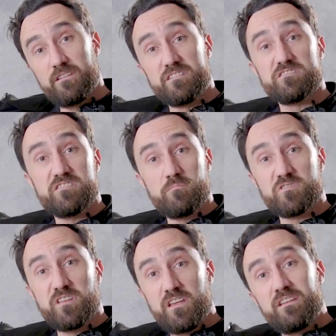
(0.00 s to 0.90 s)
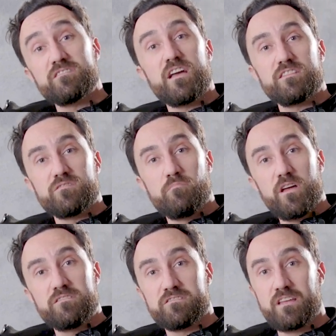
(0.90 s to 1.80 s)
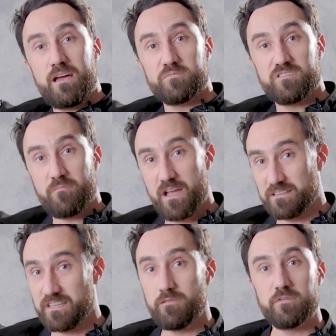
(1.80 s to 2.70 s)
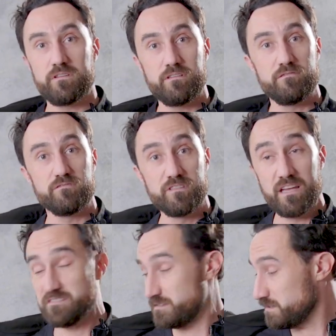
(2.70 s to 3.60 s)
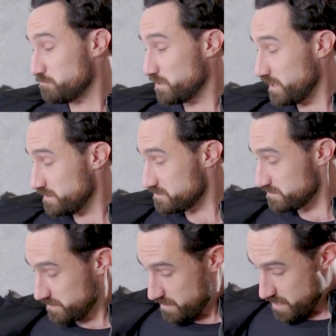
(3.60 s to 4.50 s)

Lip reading: It zips in, it's got some button snaps in the back to keep it nice and in place.